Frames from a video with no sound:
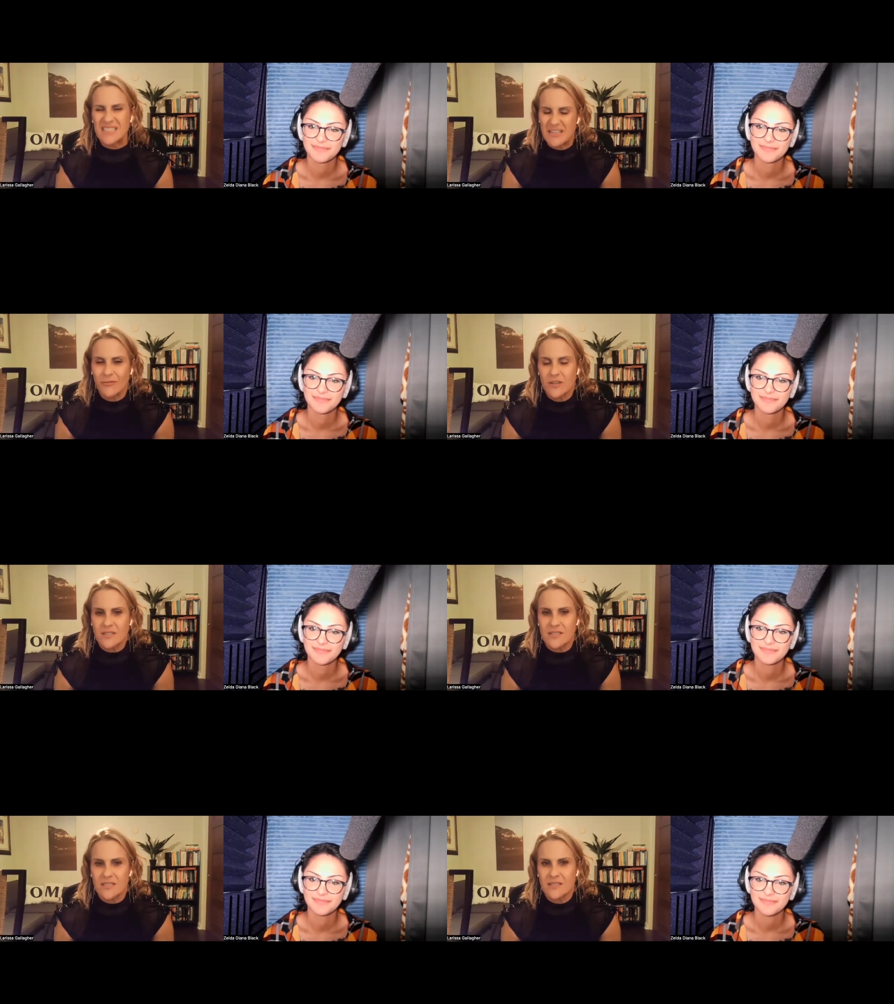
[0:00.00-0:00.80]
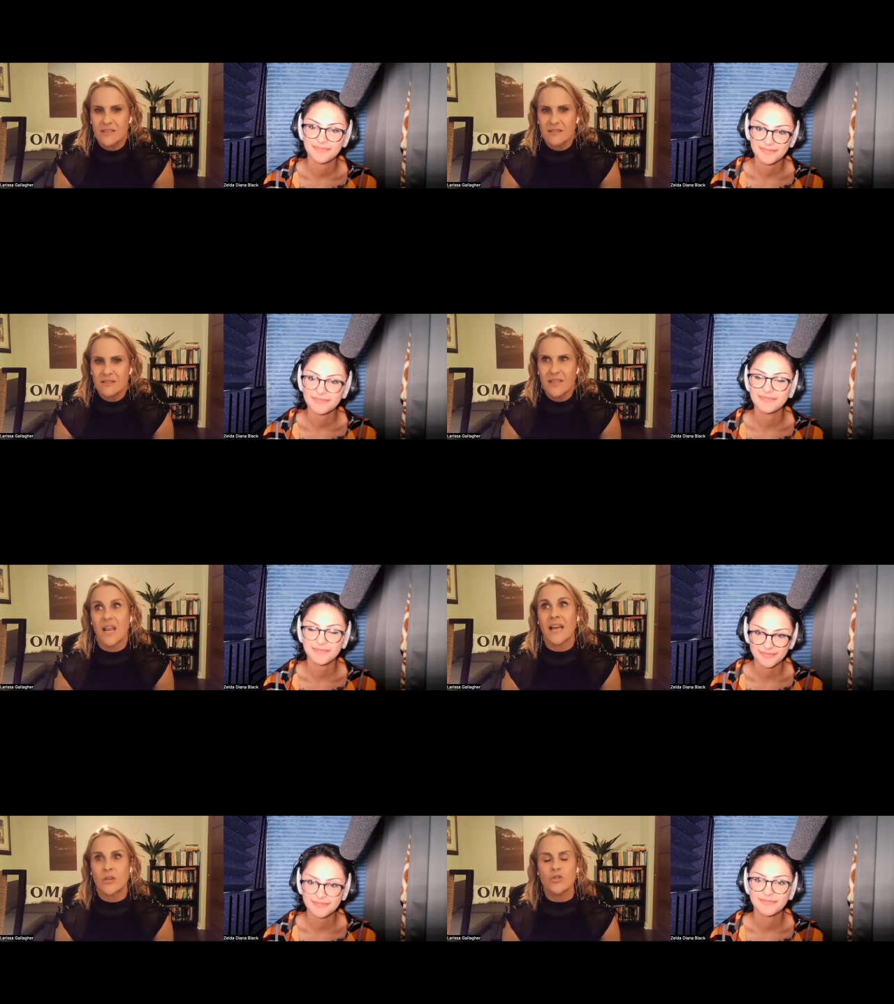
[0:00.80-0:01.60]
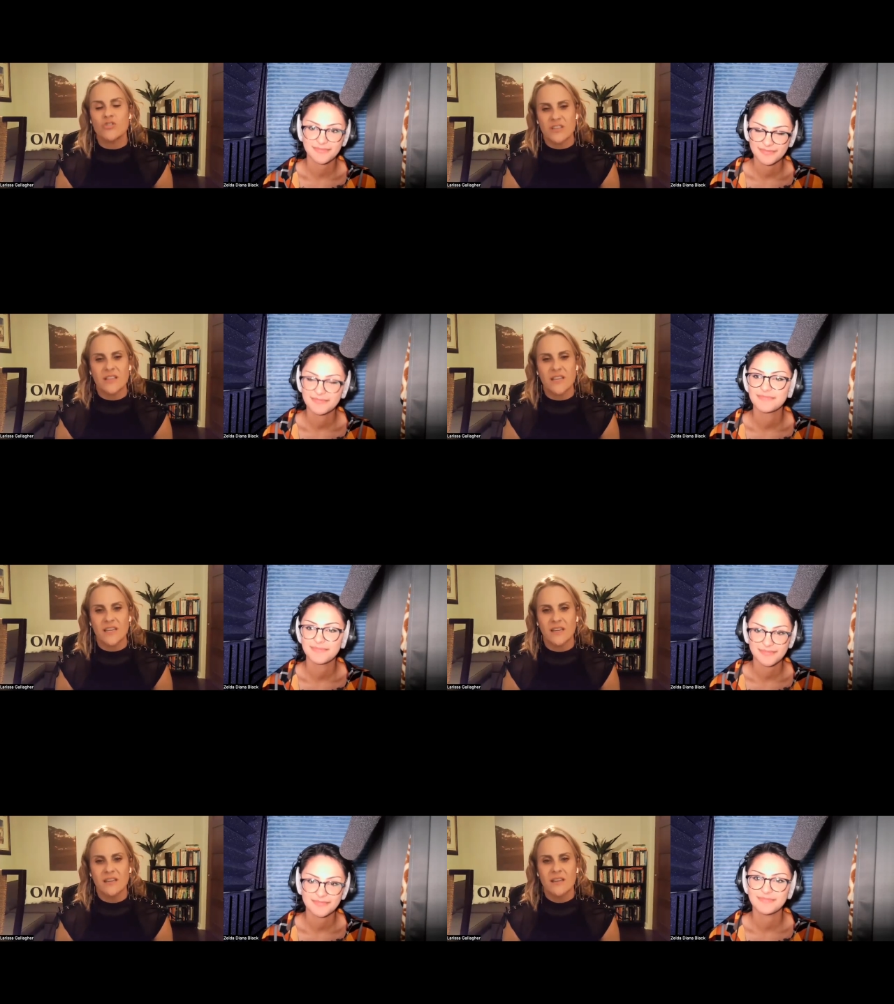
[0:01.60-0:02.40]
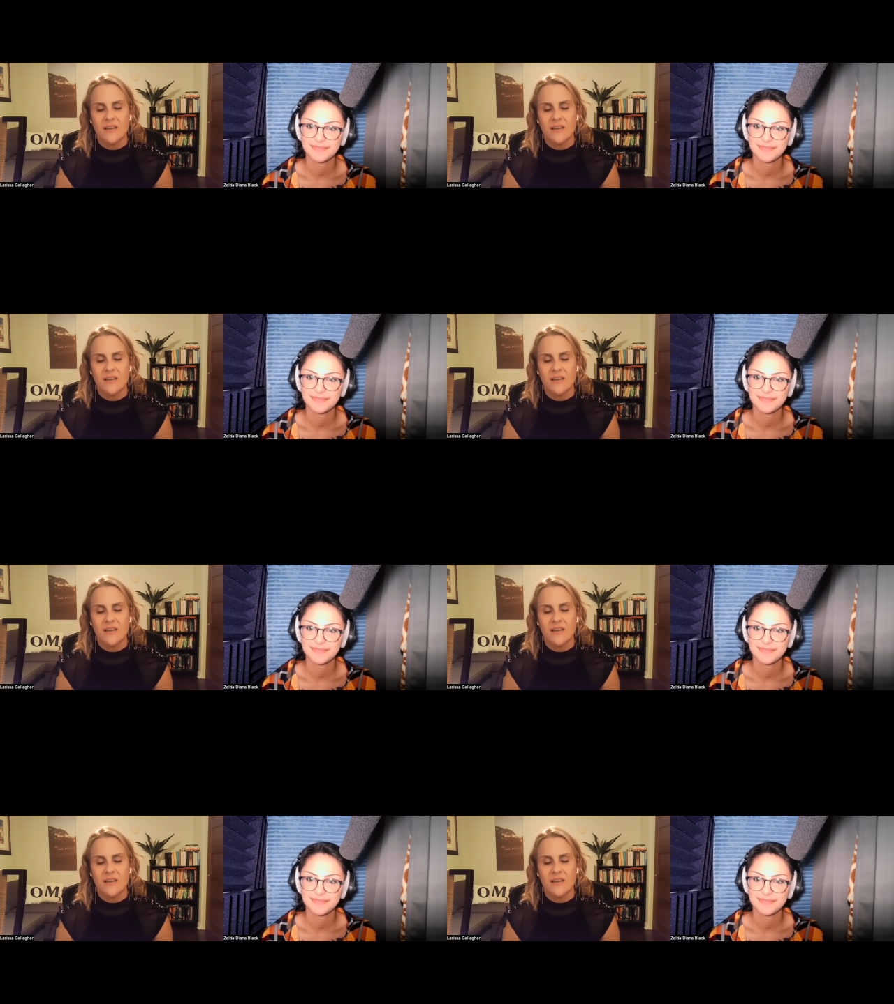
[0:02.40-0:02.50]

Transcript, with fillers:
Speaker 1: different than i usually